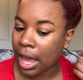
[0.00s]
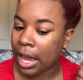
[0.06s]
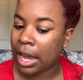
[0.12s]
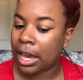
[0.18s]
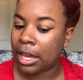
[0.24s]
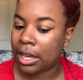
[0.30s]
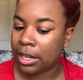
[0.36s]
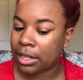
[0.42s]

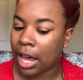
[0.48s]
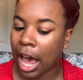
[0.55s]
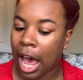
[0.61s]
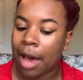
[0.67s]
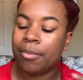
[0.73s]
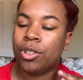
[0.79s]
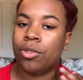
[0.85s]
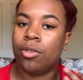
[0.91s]
And
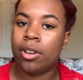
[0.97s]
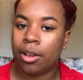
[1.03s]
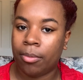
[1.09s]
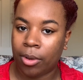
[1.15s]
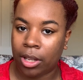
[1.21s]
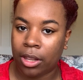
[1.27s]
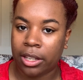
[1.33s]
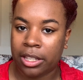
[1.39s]
I'm doing
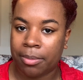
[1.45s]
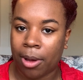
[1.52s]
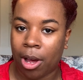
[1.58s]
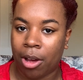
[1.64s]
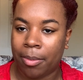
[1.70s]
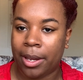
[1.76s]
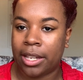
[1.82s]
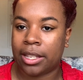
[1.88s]
them really
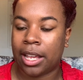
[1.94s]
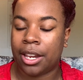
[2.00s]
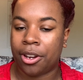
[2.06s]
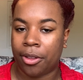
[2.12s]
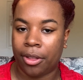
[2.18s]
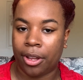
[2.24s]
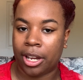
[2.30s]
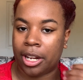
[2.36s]
small because I
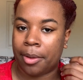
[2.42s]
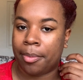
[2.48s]
know they're going